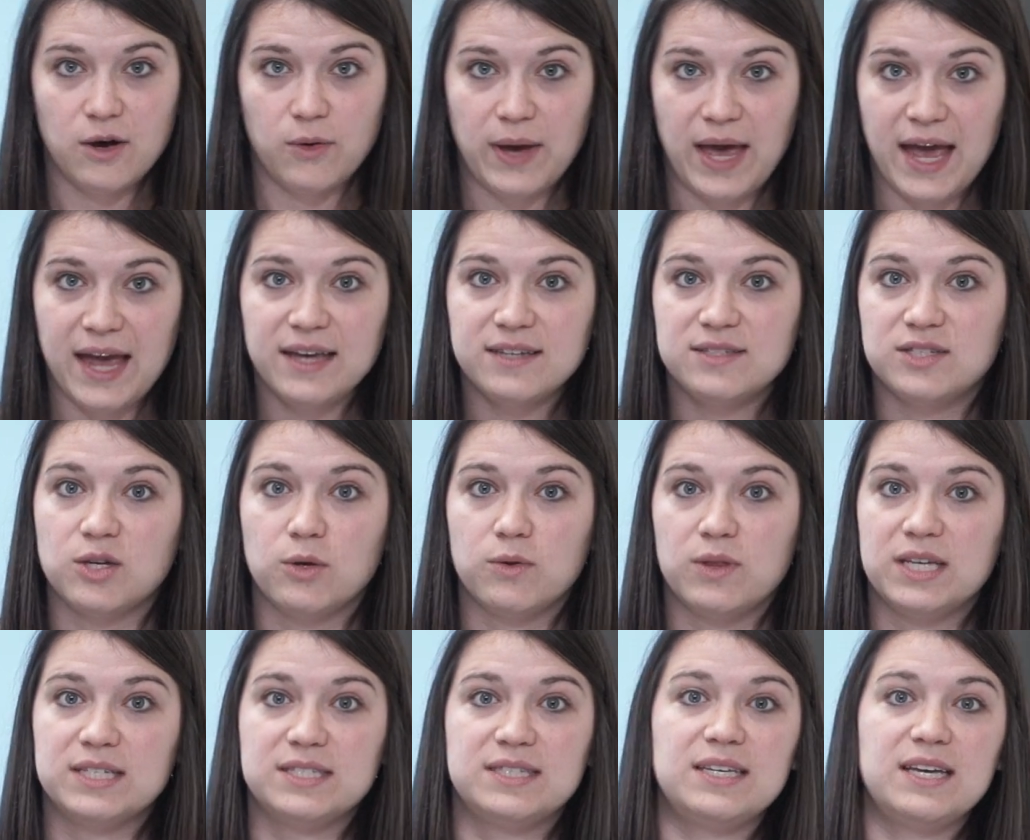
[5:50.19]
Okay, so
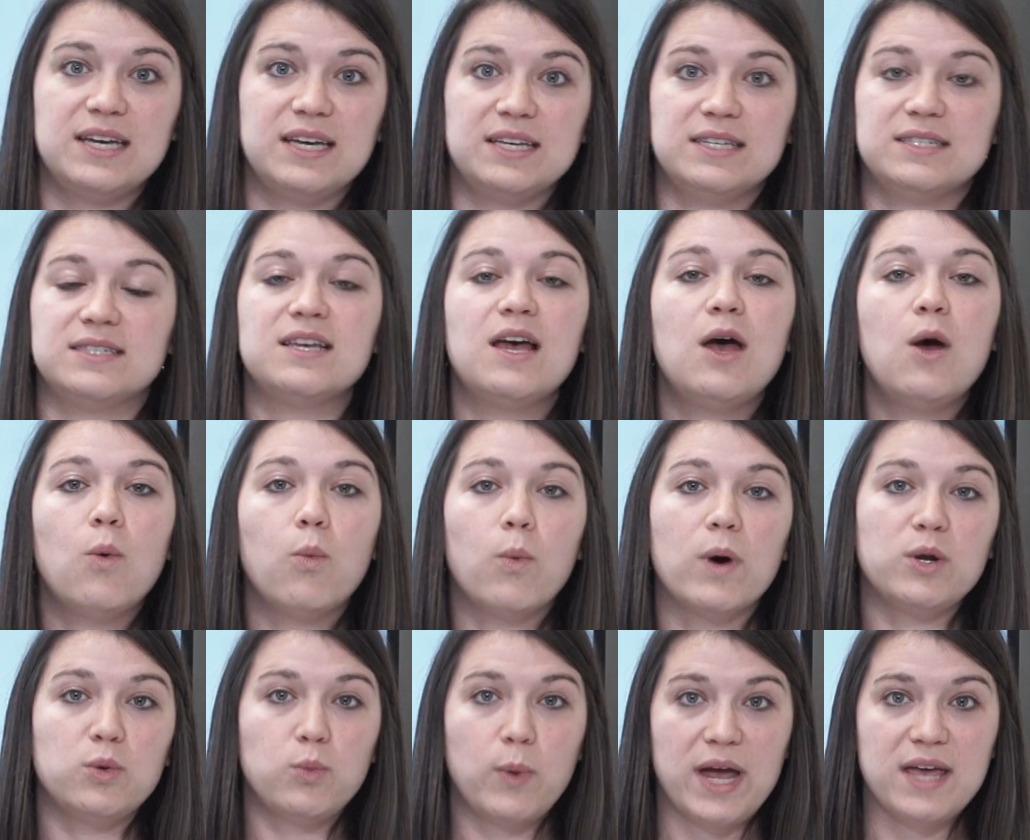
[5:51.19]
this is
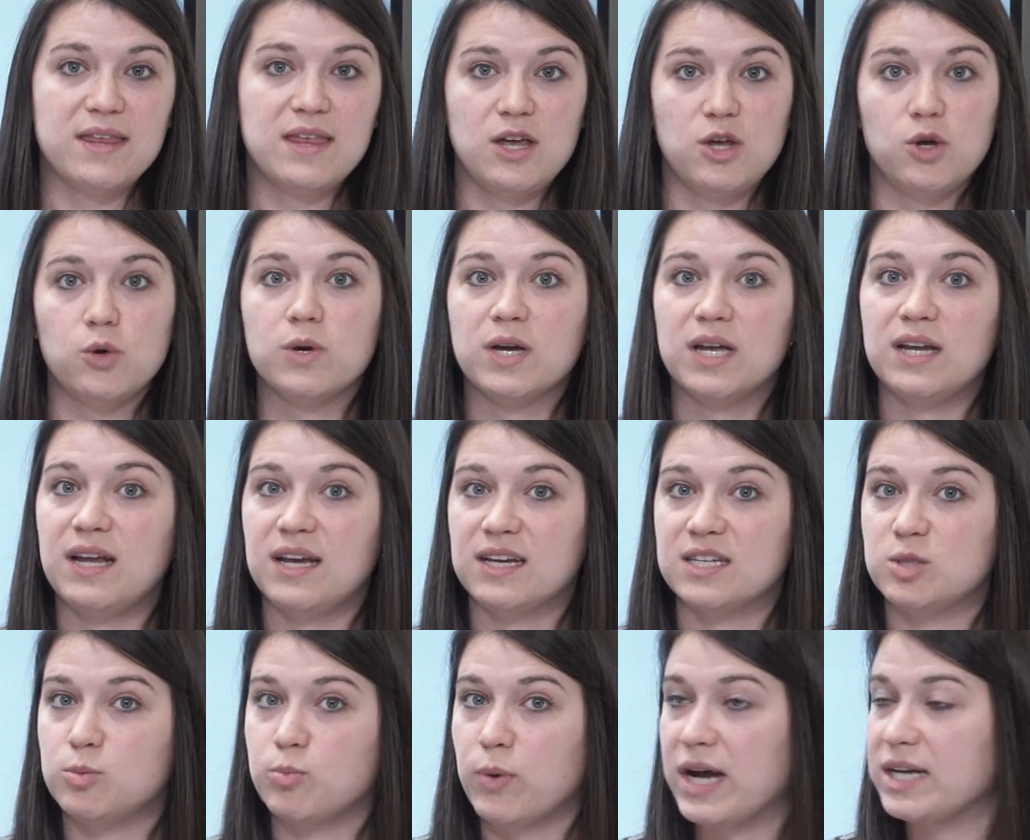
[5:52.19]
one way that you can
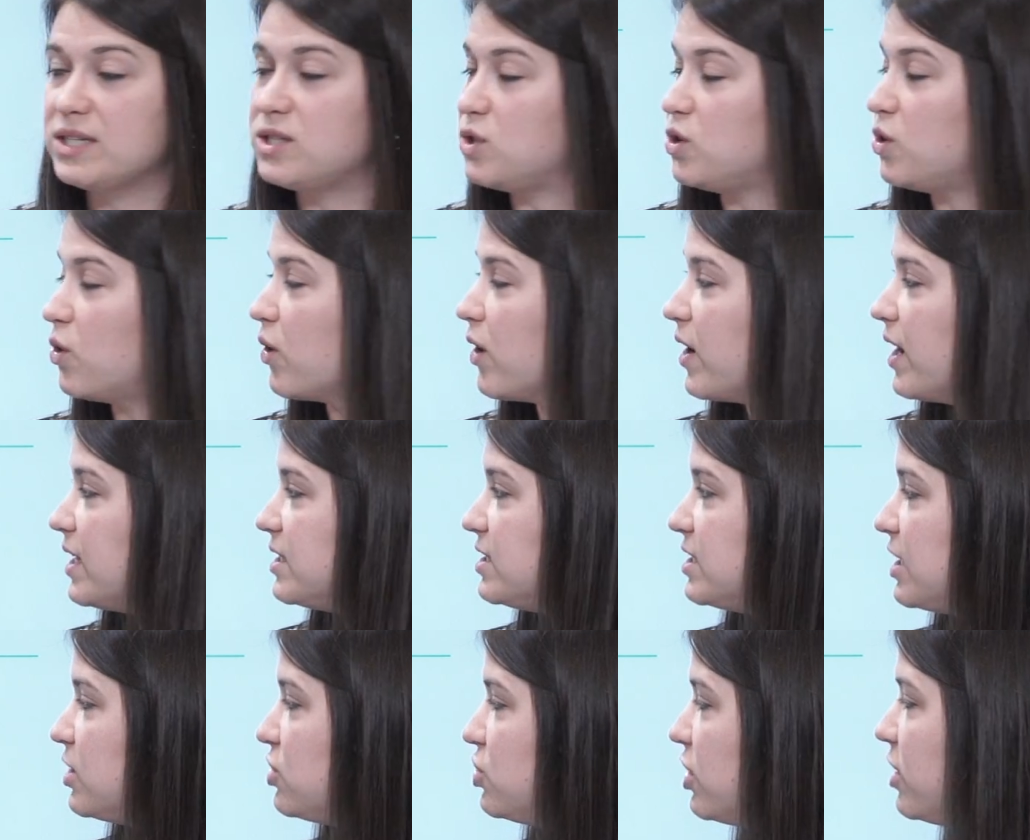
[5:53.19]
express your
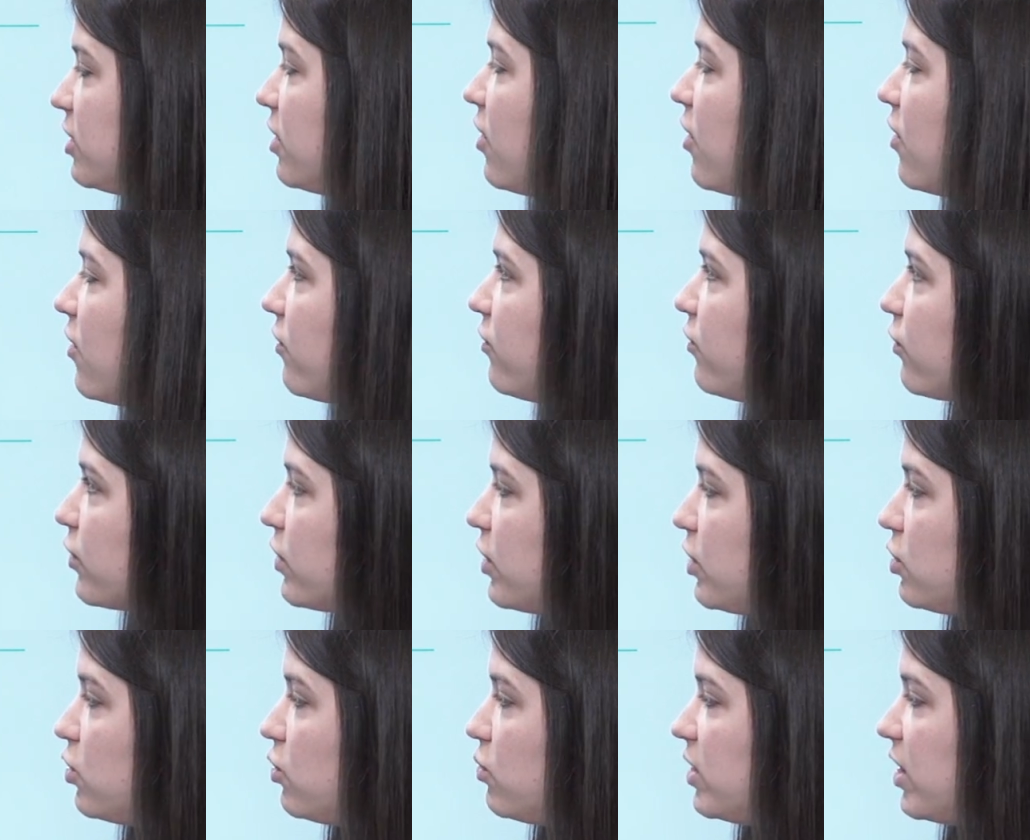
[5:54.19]
intention for the
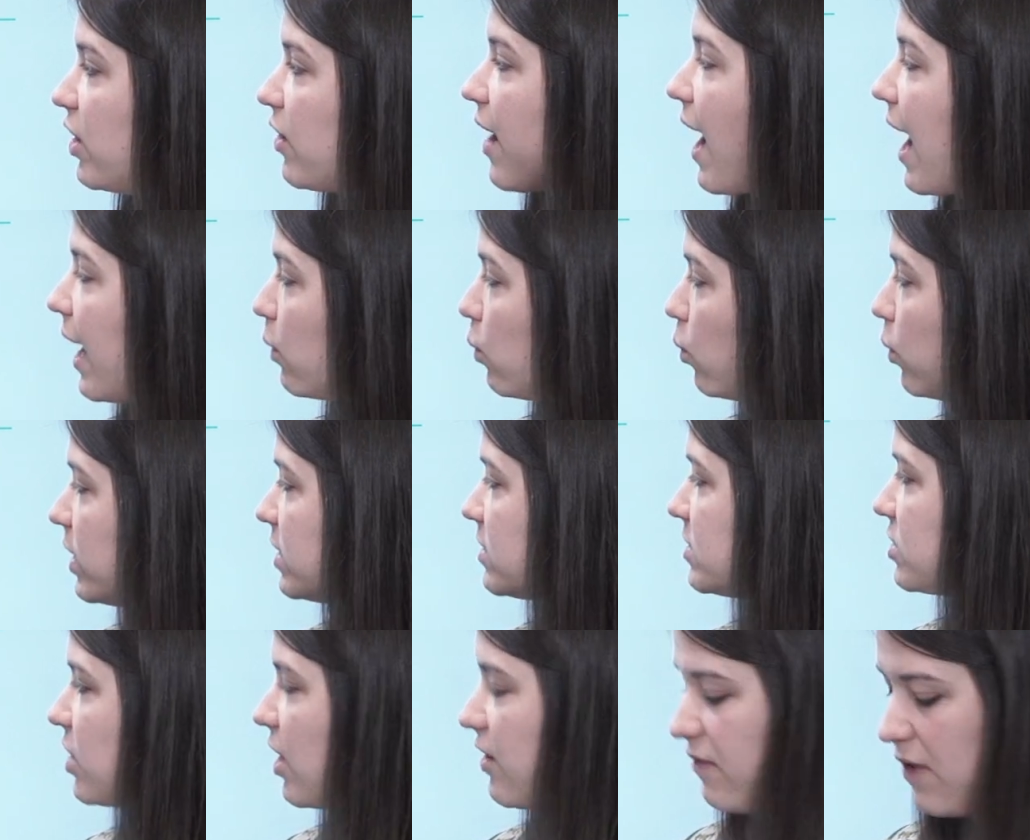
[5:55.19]
new year. I will
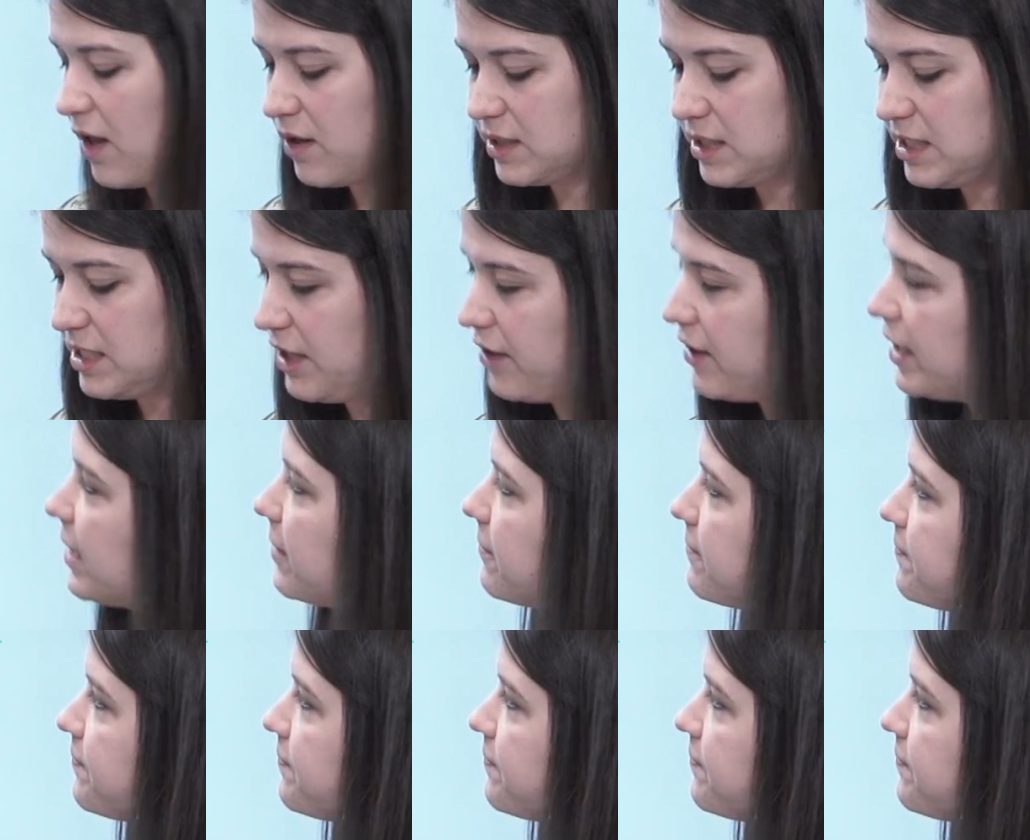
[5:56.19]
start volunteering.